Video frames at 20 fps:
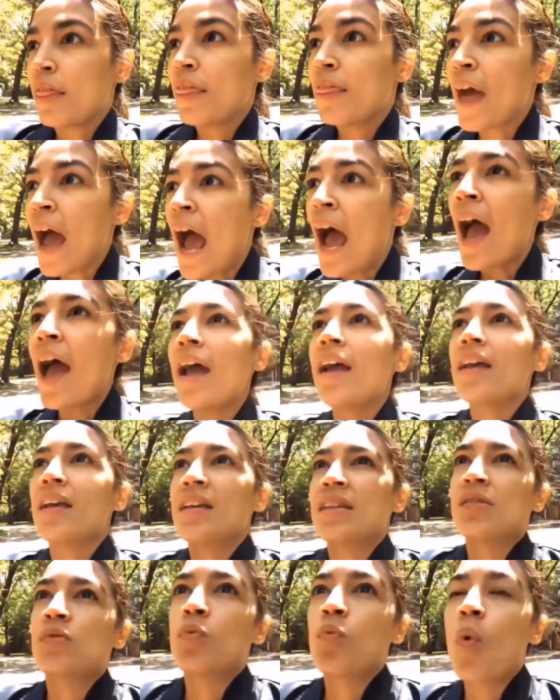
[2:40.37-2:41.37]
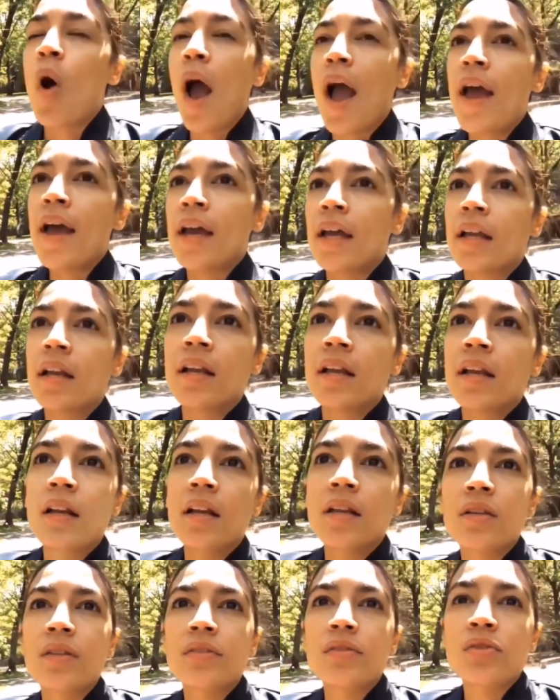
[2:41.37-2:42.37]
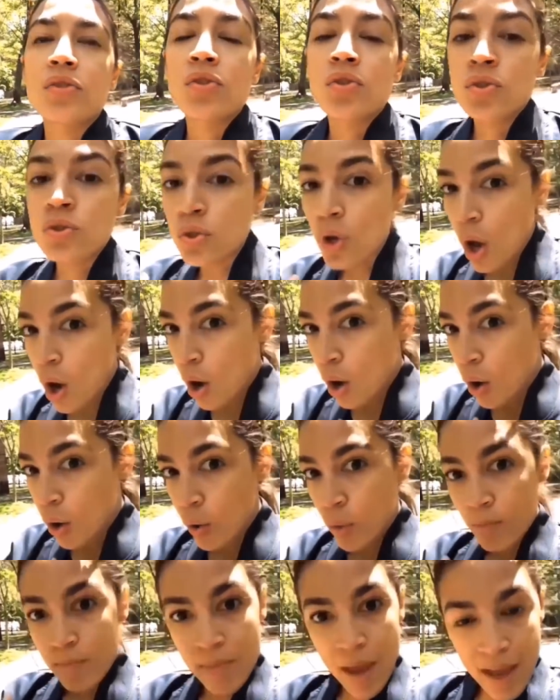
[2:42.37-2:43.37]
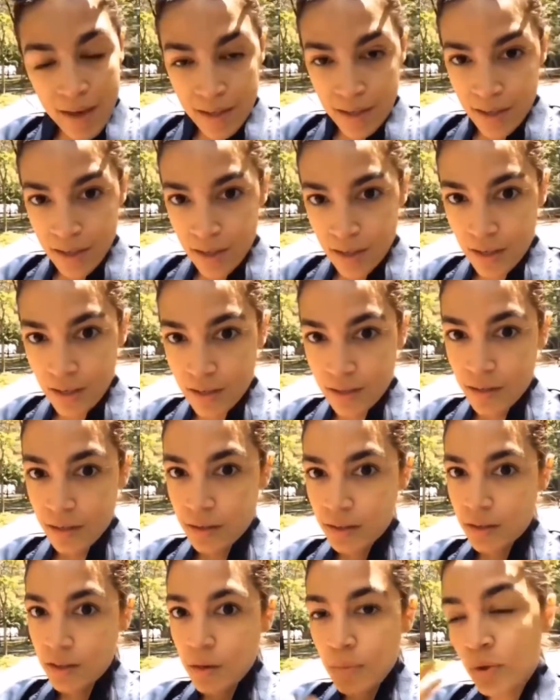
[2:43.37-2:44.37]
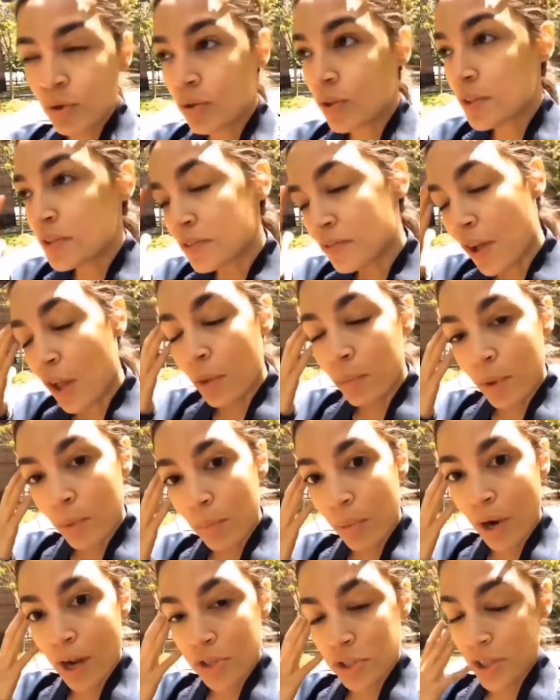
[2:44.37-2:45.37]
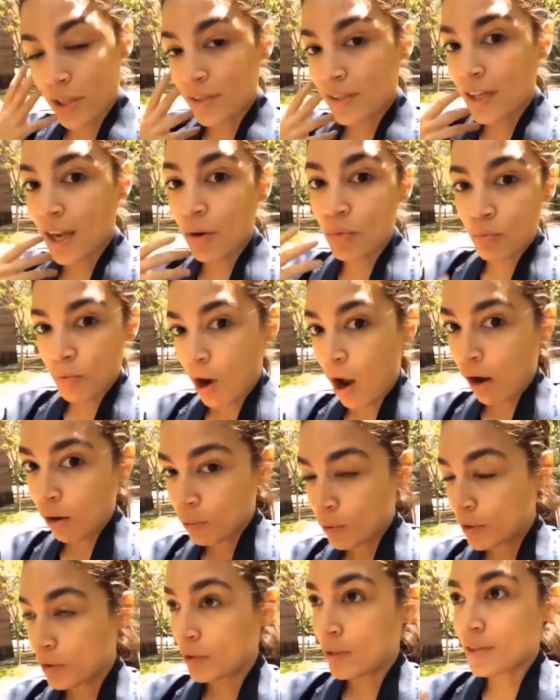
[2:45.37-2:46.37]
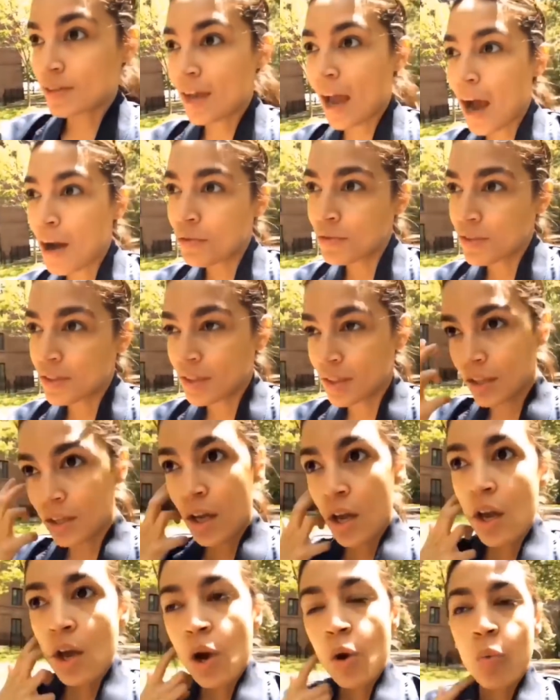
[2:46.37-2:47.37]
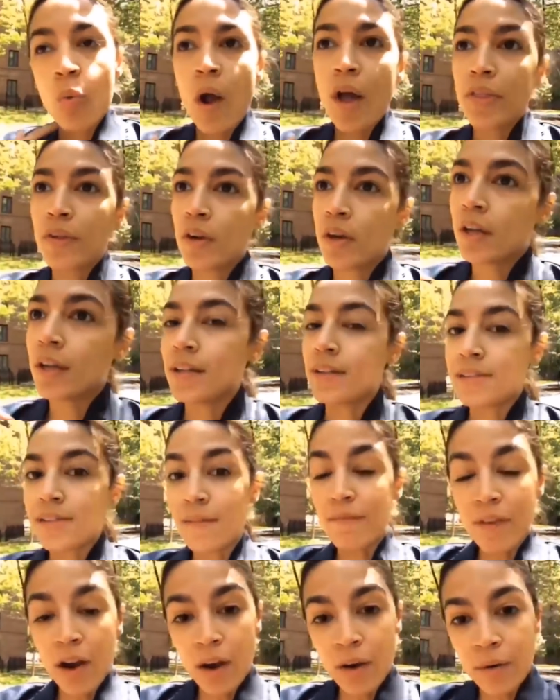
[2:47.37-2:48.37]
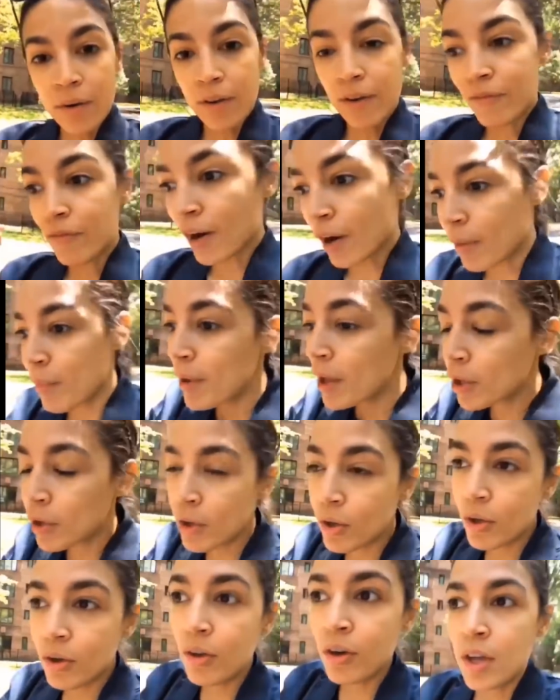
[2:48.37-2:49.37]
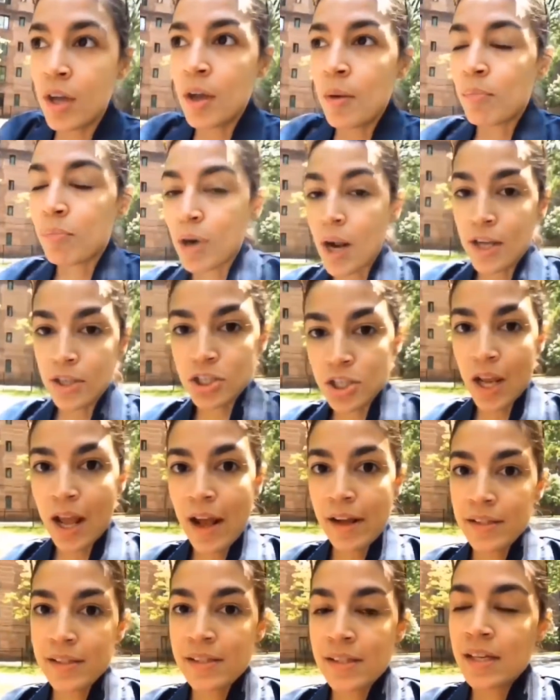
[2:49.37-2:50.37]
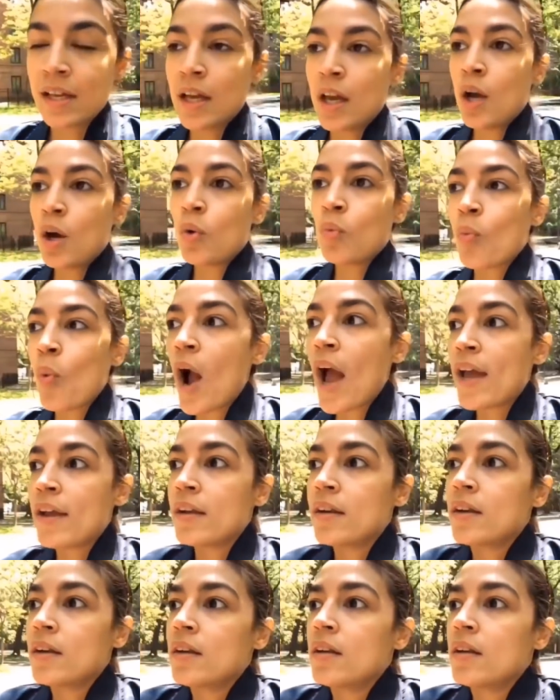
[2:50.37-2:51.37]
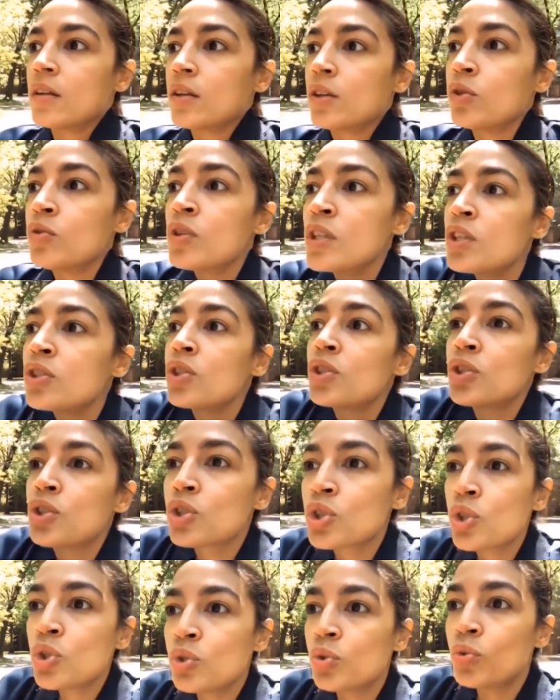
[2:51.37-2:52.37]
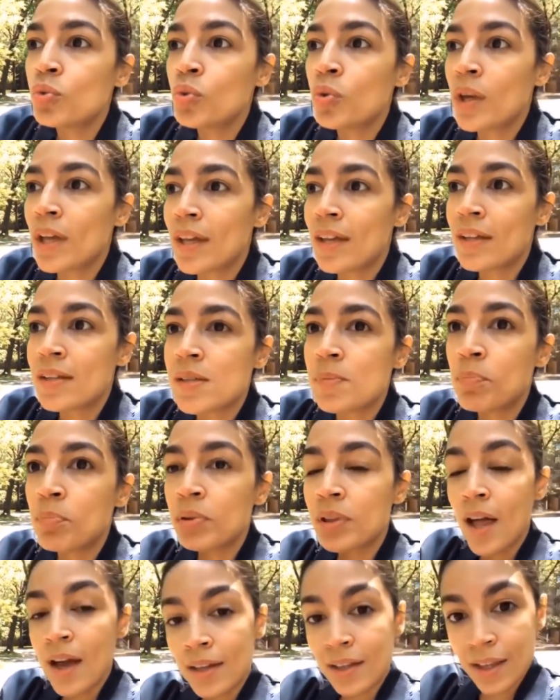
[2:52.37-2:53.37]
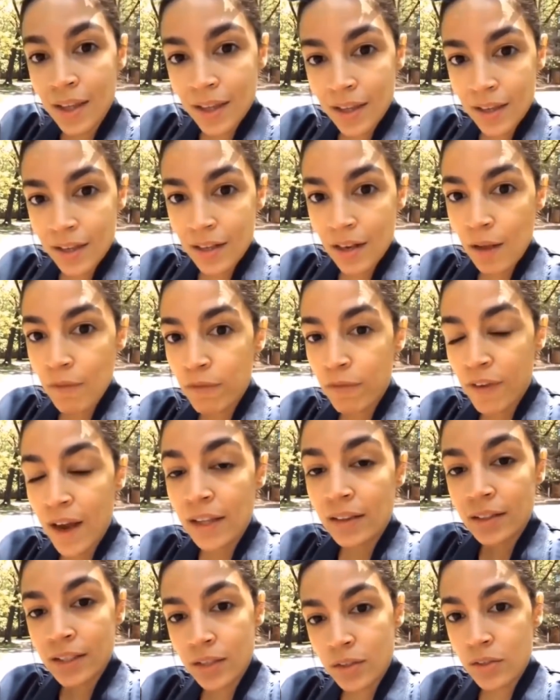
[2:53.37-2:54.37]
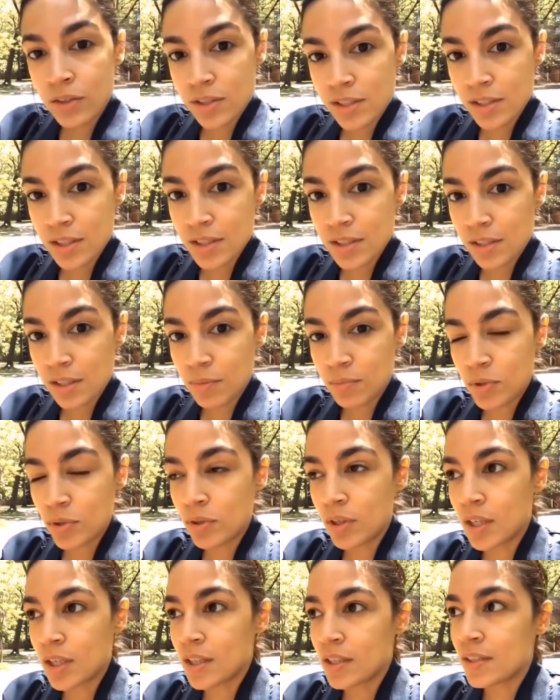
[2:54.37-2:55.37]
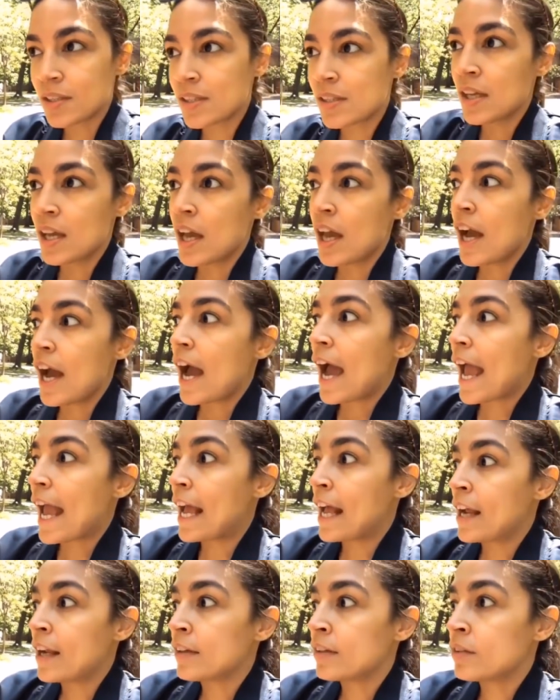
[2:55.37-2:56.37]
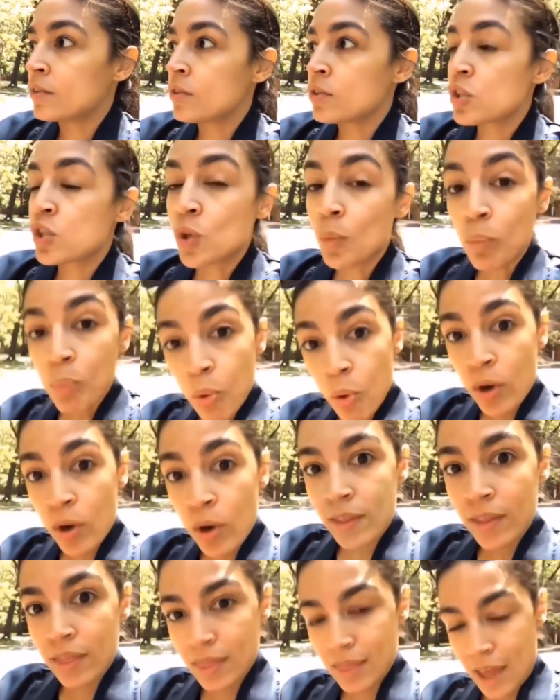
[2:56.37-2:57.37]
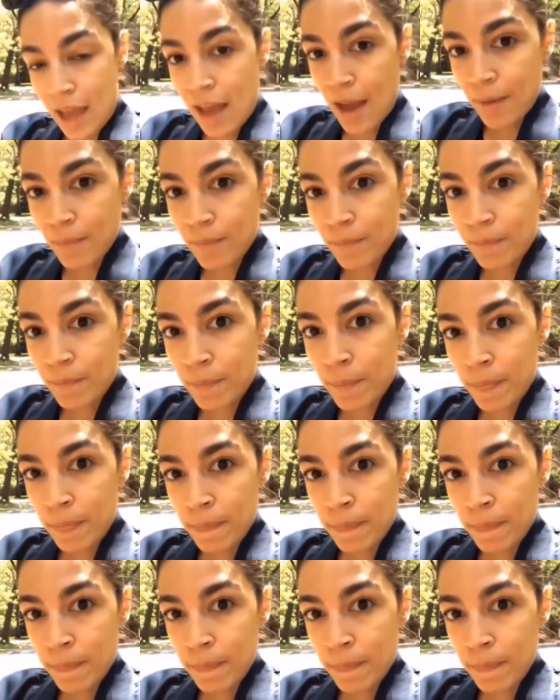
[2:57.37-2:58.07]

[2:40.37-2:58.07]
That is what so many community development projects get wrong, whether it's housing, whether it's environmental projects. What you need to do is plug in and find leaders in these communities and support them,